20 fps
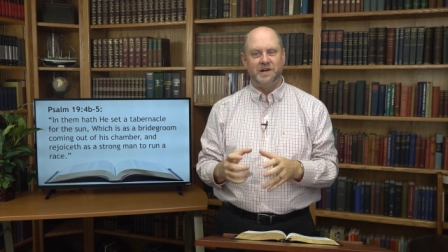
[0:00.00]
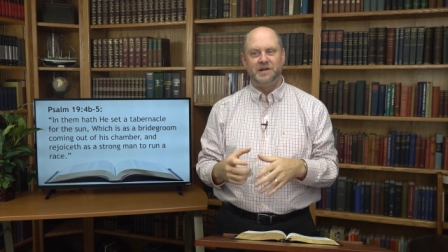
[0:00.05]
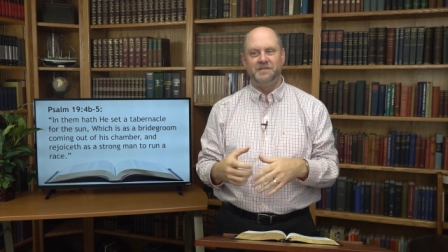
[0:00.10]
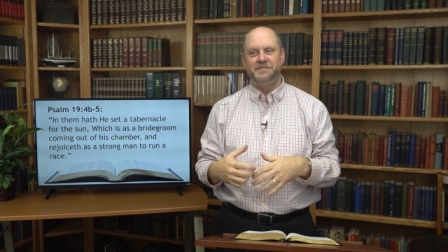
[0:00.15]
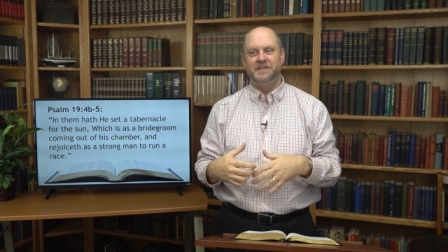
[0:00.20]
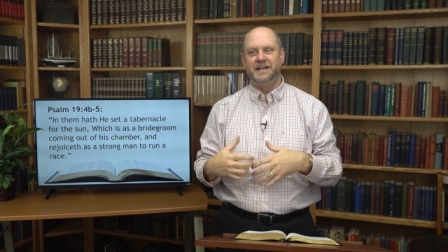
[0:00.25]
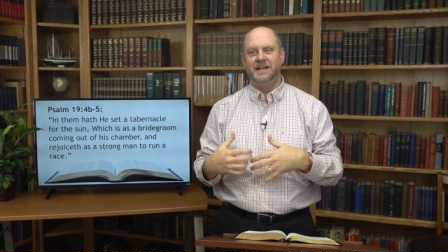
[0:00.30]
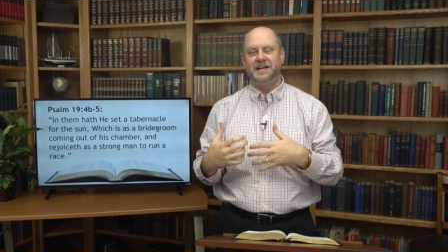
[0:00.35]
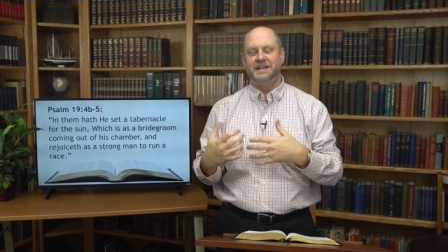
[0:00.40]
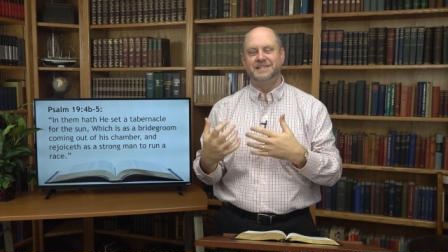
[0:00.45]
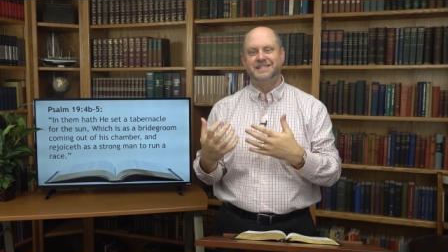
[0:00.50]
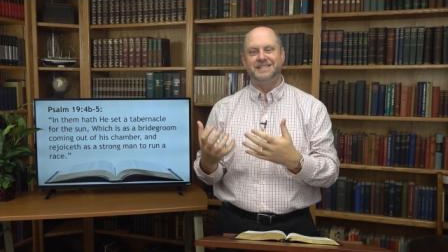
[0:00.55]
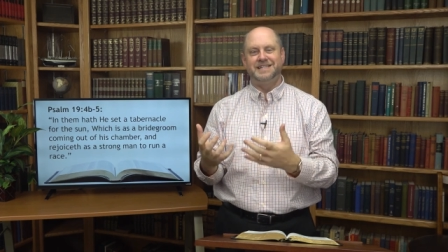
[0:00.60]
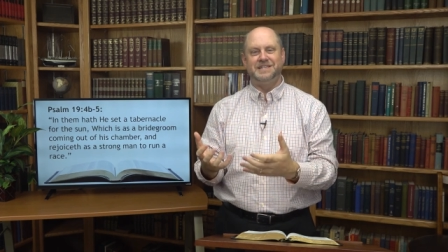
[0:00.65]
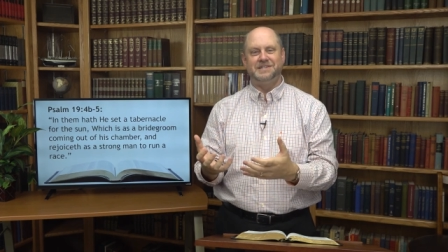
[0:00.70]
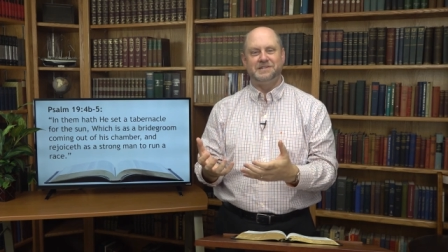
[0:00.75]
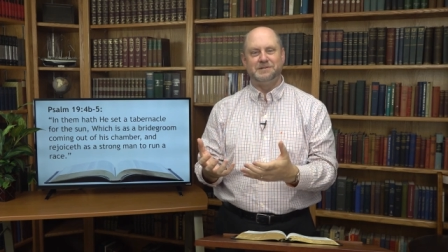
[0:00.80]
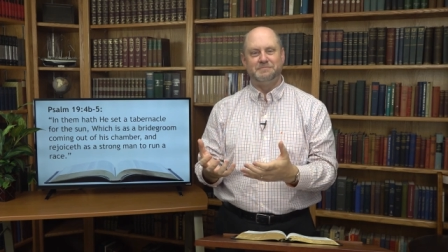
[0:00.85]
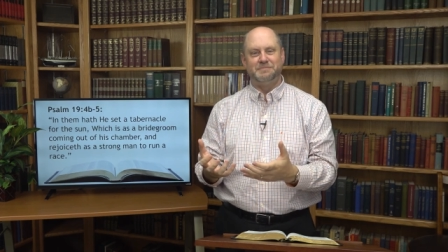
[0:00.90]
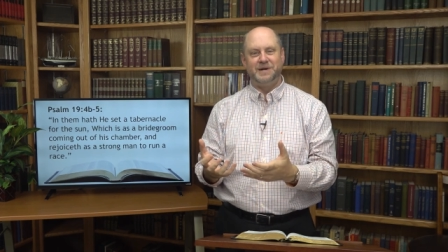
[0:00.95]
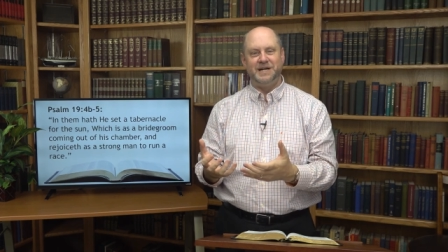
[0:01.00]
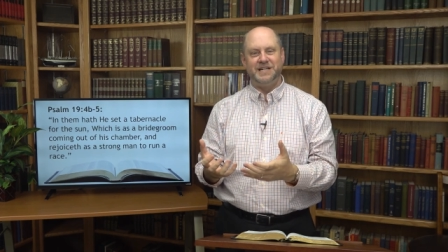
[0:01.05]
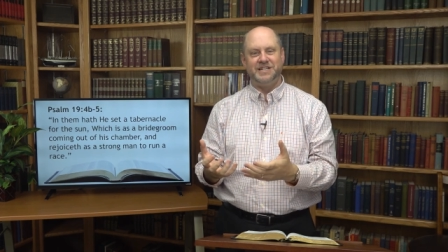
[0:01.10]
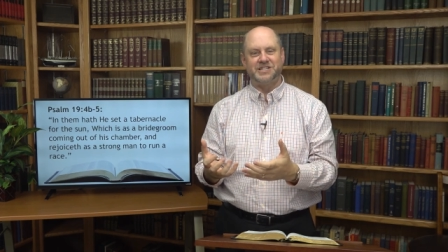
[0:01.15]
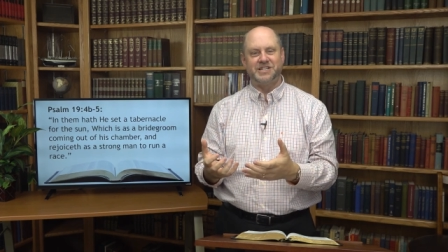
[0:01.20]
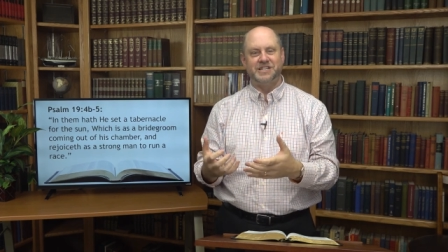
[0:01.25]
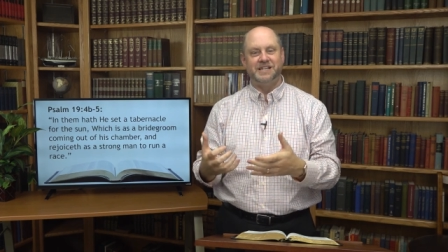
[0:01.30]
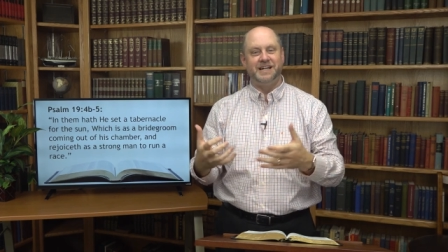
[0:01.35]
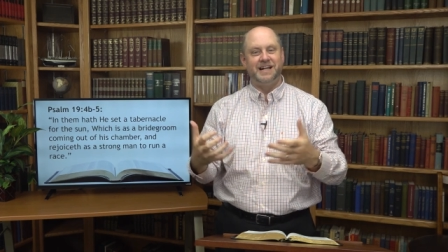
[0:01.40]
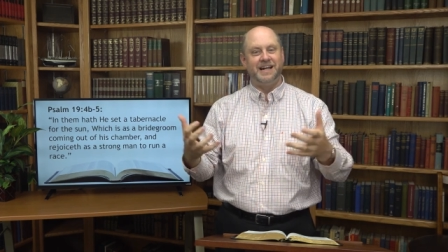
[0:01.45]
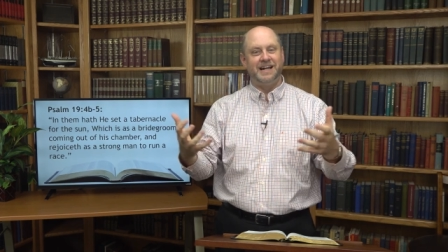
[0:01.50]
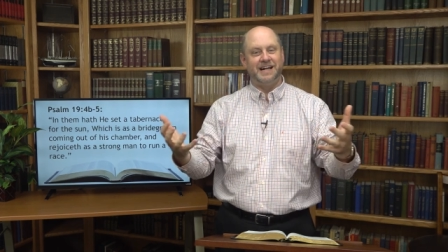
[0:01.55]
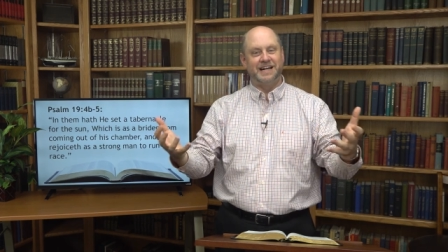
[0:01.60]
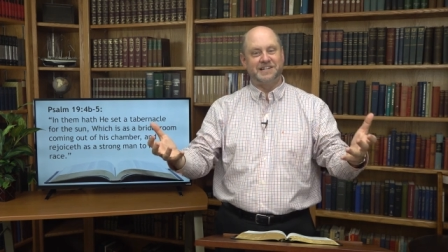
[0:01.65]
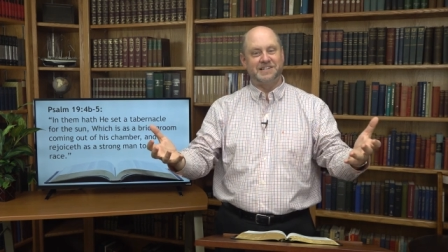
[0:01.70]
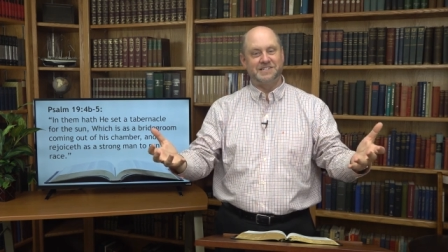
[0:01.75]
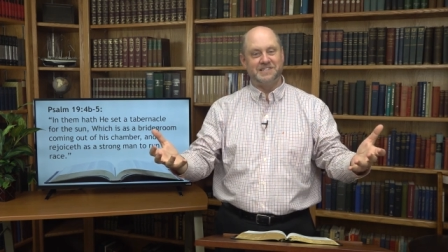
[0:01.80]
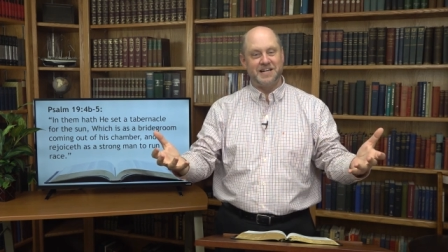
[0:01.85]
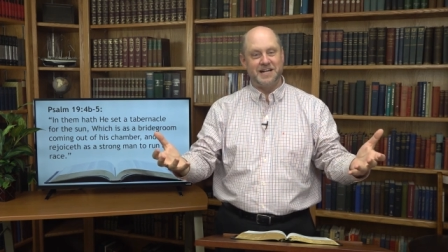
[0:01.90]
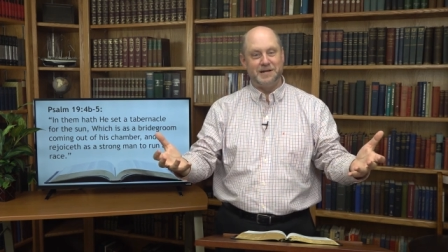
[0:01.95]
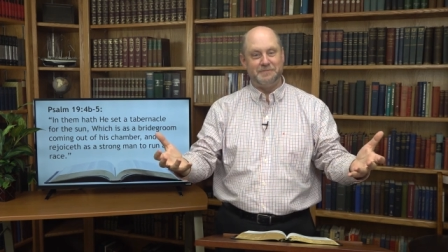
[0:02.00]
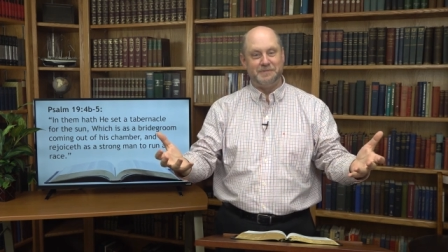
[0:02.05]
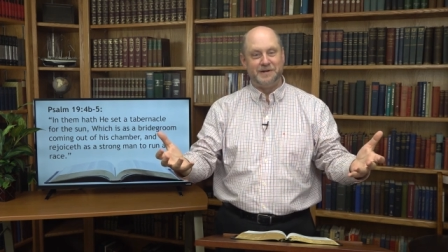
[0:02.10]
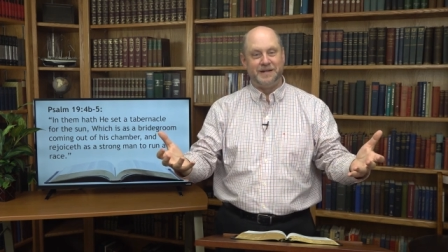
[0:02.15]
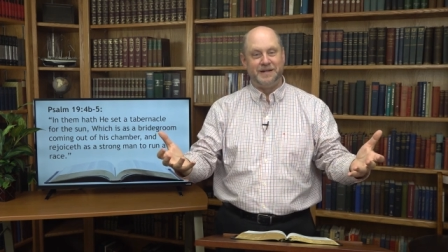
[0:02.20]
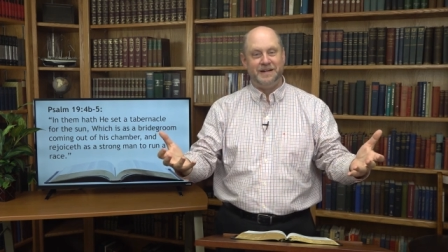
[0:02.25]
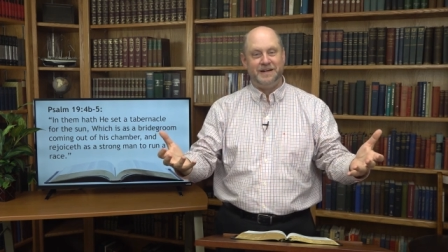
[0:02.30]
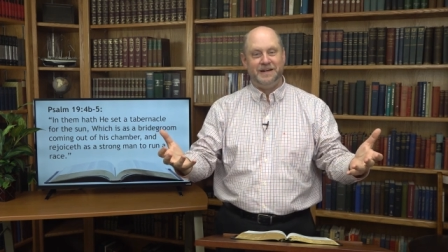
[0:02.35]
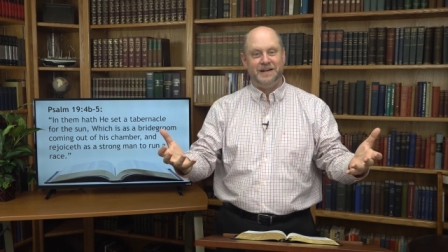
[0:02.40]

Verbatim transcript: of the anticipation and excitement